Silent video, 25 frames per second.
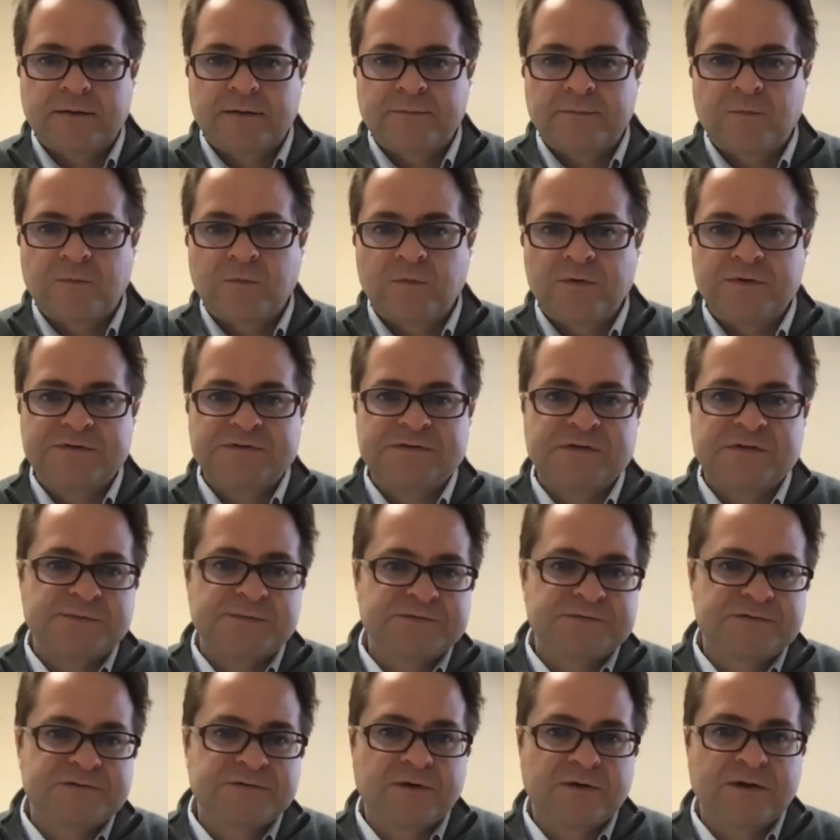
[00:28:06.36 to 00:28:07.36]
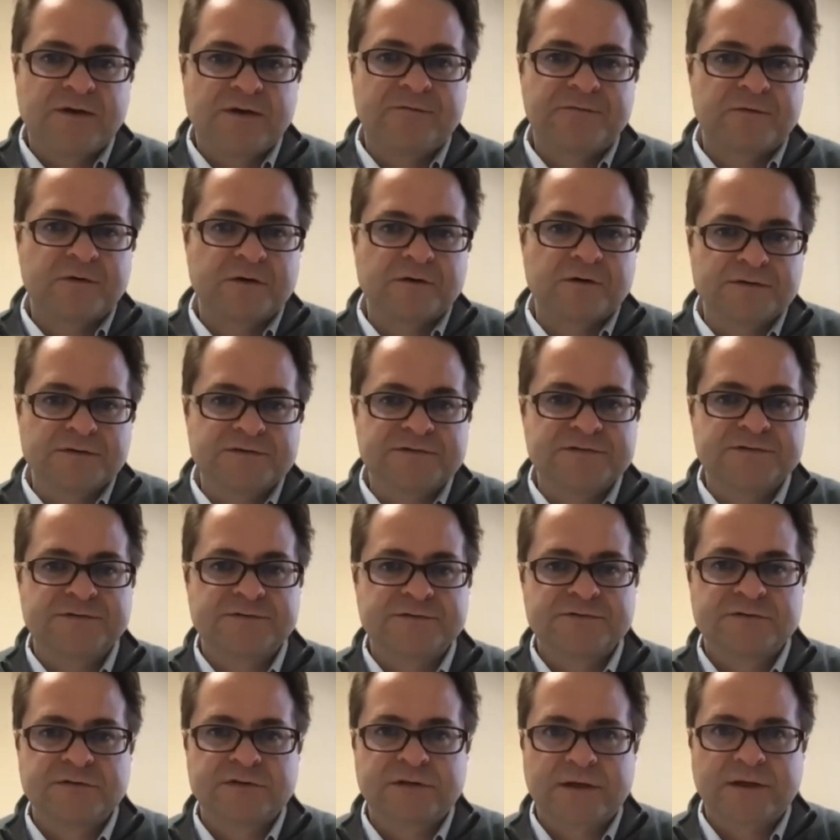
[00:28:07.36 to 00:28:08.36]
What tips do you have for our
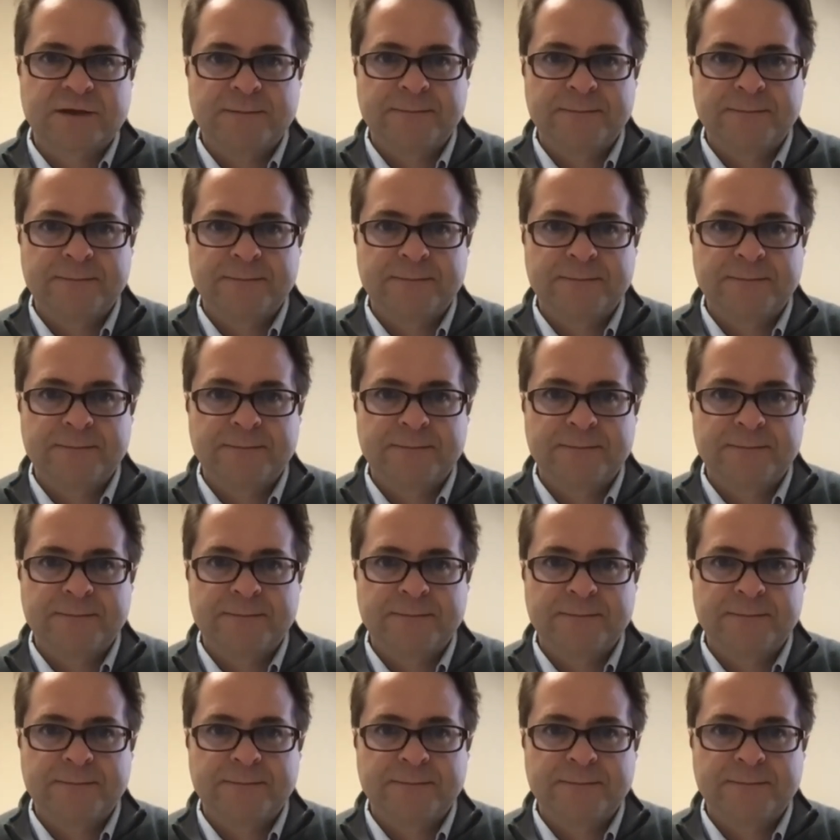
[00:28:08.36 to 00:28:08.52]
listeners today?